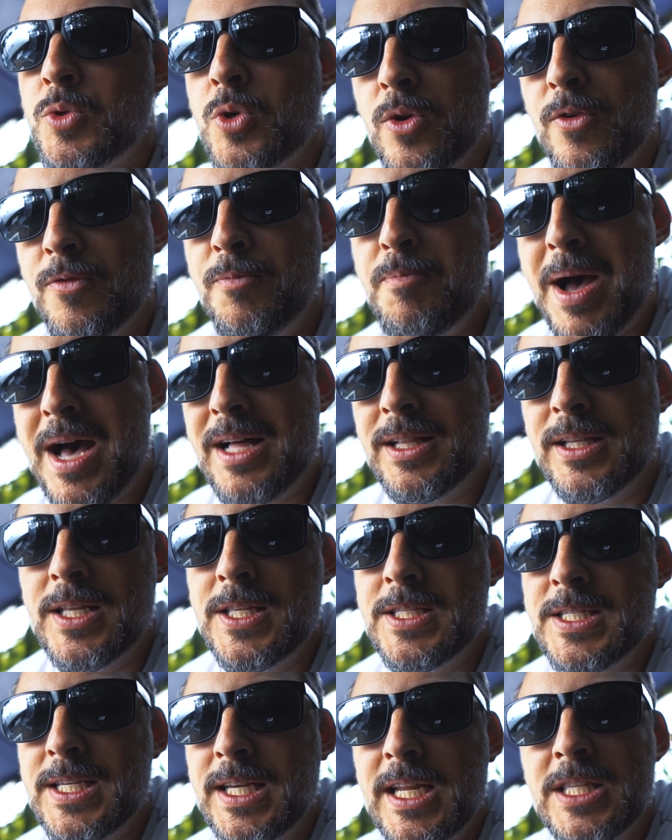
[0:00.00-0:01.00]
sort of
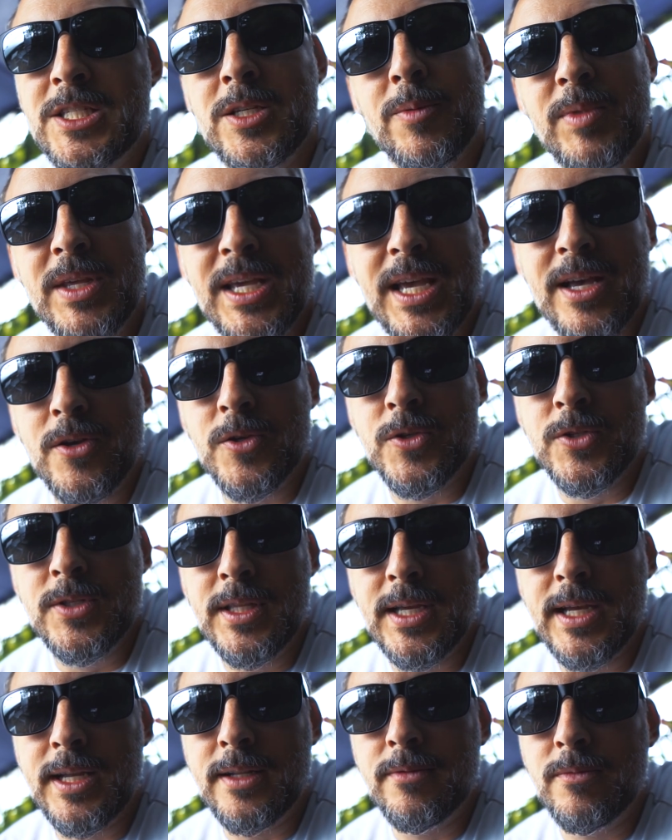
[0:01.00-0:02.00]
balance, and it's something else
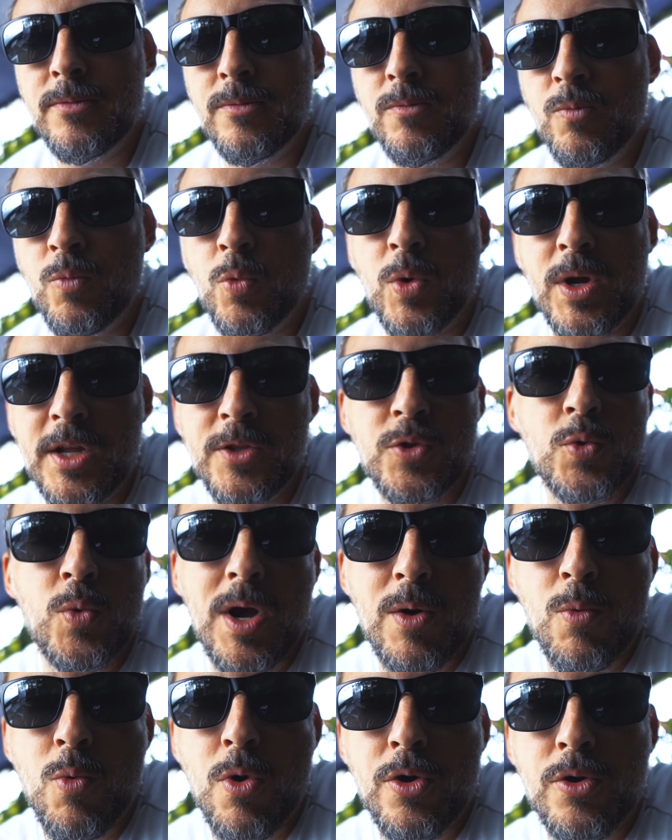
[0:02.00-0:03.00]
than what I do
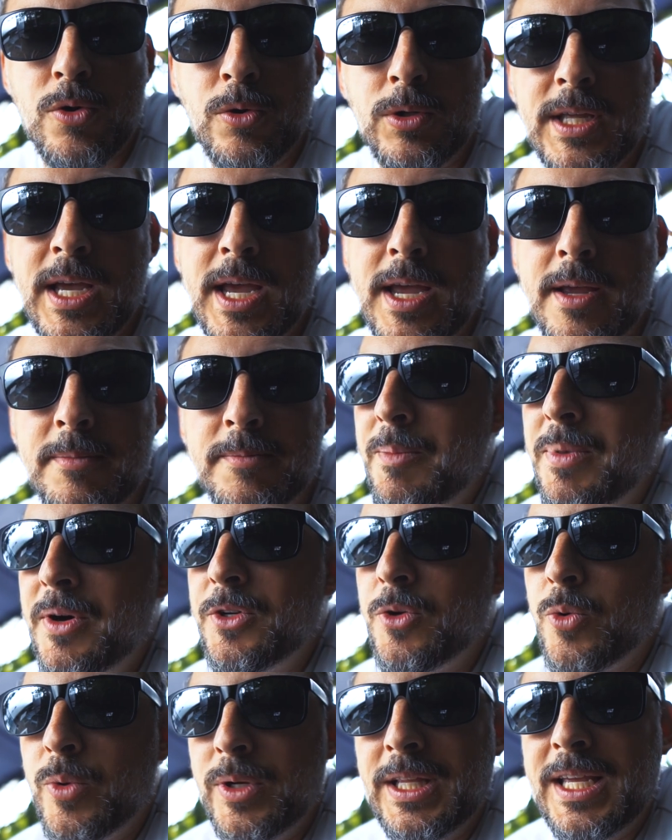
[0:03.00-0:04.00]
at work all day. But
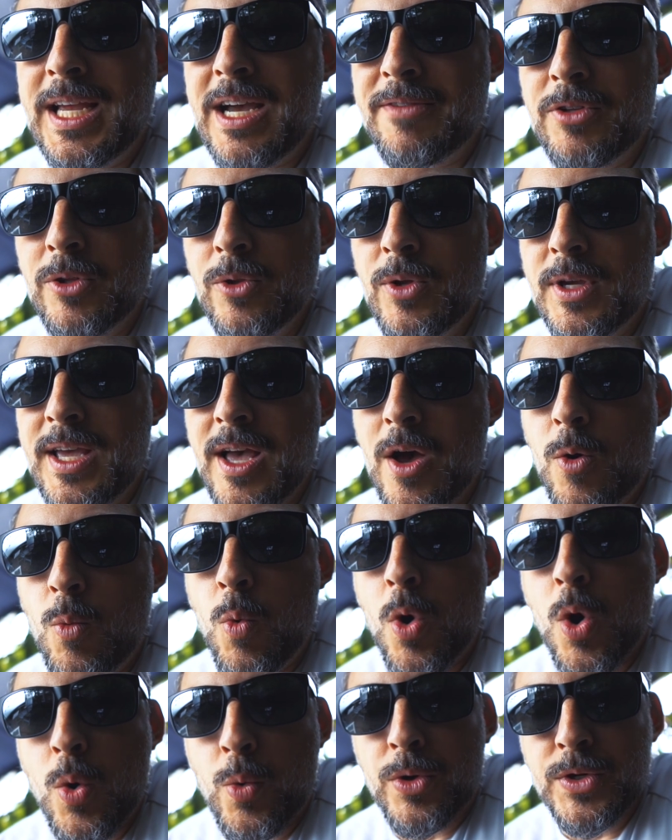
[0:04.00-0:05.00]
you really have to look at
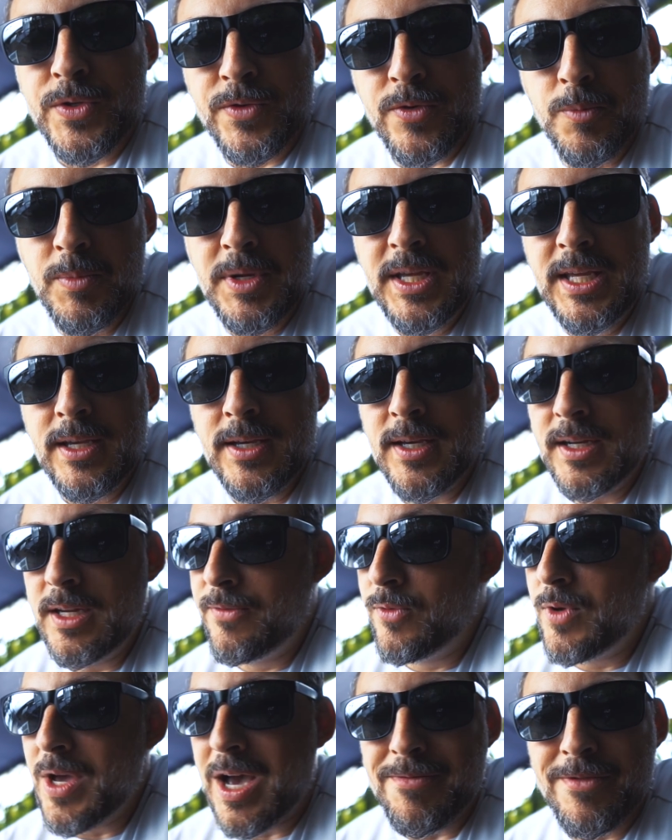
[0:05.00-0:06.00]
what works for me, and
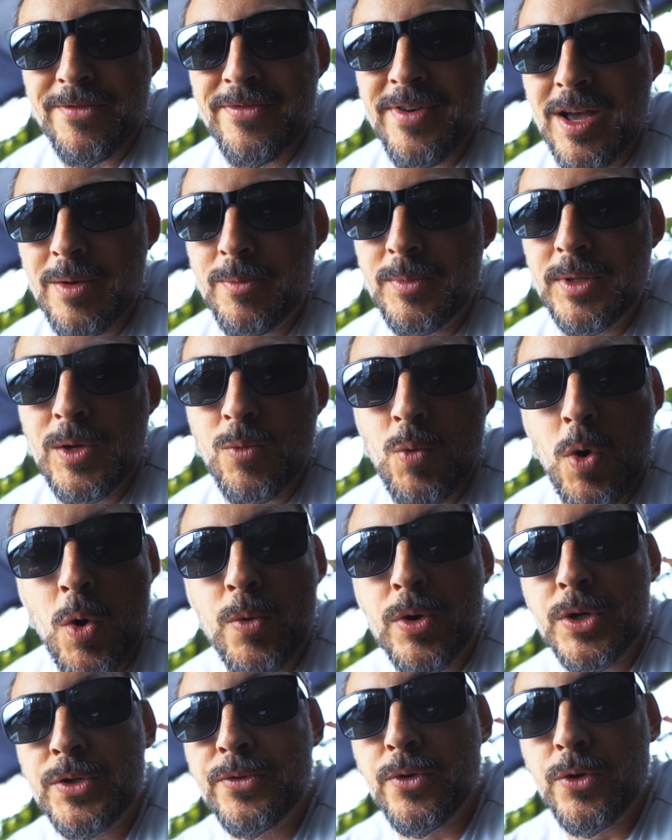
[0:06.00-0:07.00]
if you have a family, what
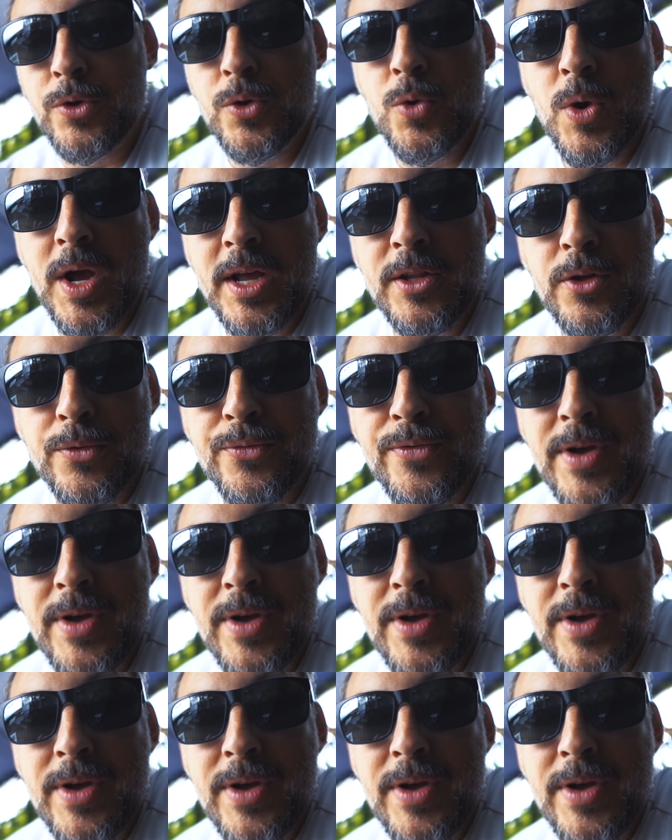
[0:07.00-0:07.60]
works for you and your